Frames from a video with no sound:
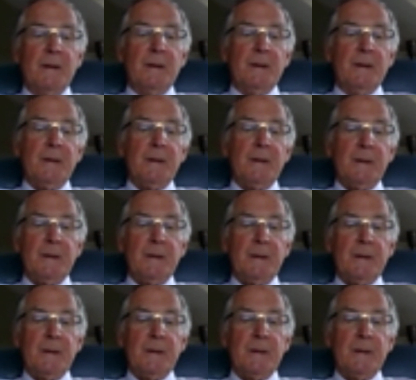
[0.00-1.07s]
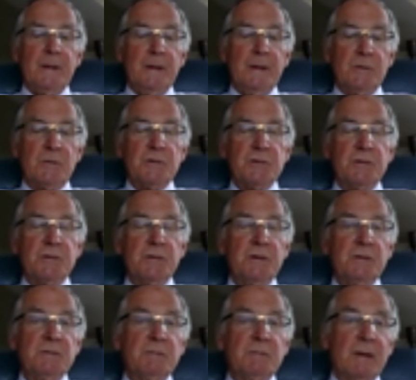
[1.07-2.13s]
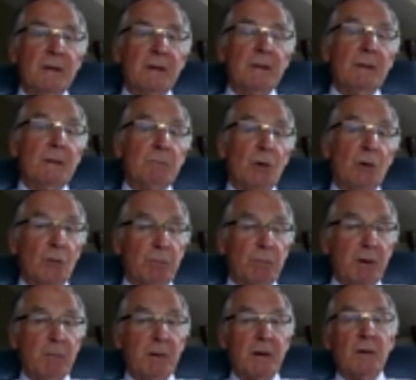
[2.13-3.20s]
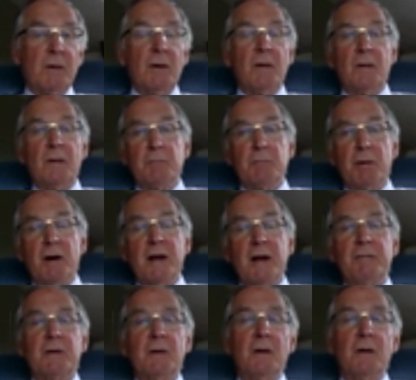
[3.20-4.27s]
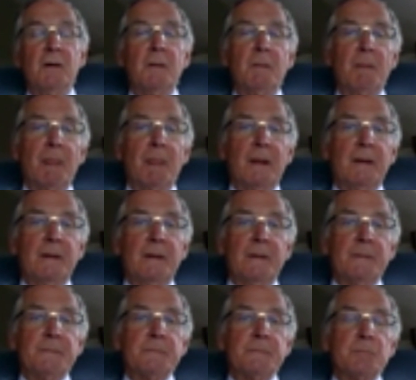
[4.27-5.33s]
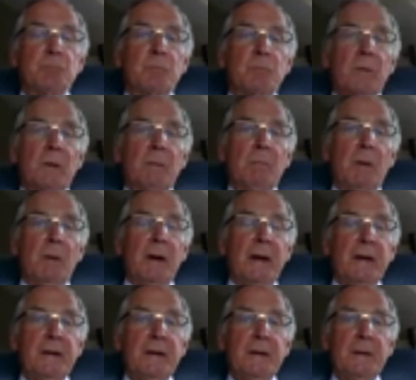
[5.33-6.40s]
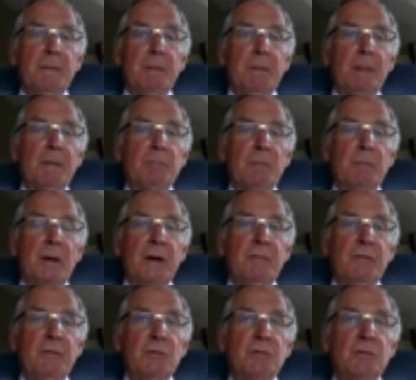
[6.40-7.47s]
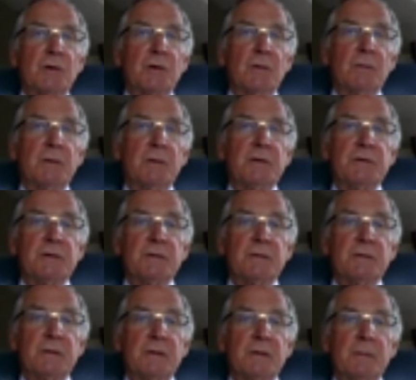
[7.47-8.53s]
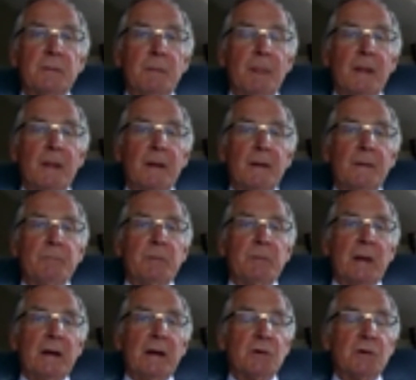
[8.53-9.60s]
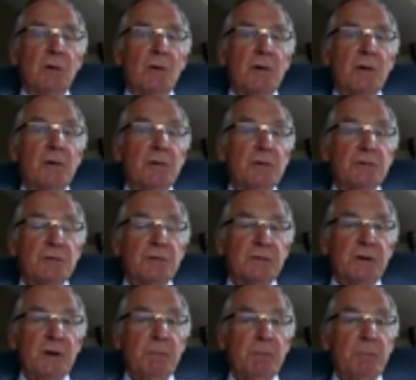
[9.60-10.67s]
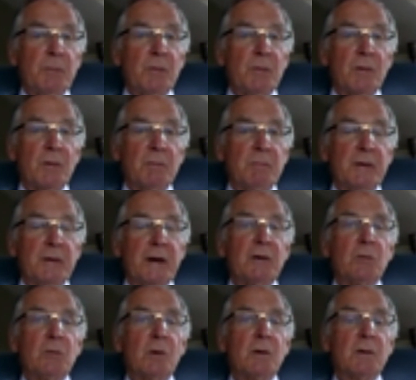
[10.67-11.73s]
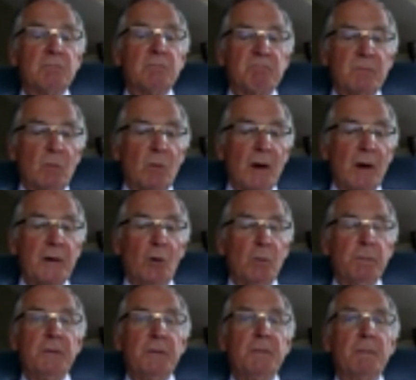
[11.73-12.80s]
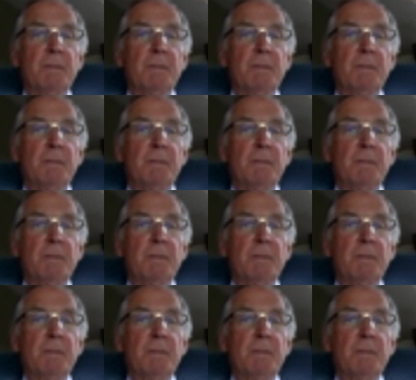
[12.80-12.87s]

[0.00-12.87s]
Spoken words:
interested in both public law and private law, my view was always that as a lawyer, you should keep your network wide open.